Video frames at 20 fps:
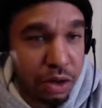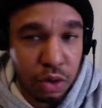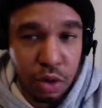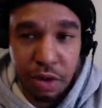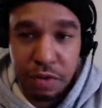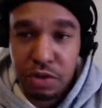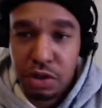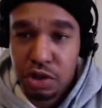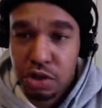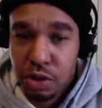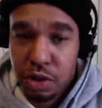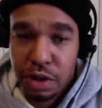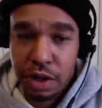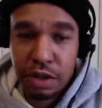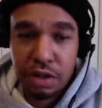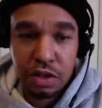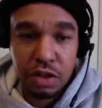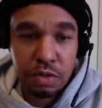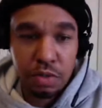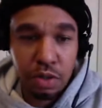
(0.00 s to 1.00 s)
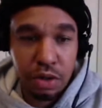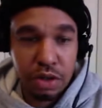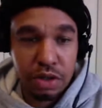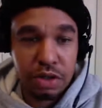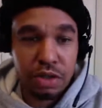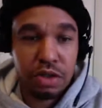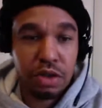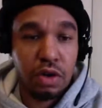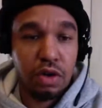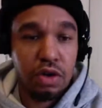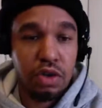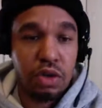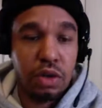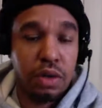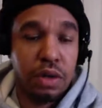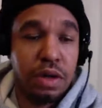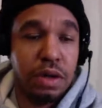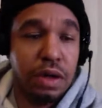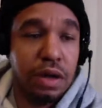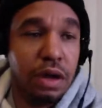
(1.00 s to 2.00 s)
Whoever joined at this point, just gonna
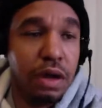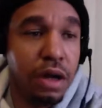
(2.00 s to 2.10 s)
join.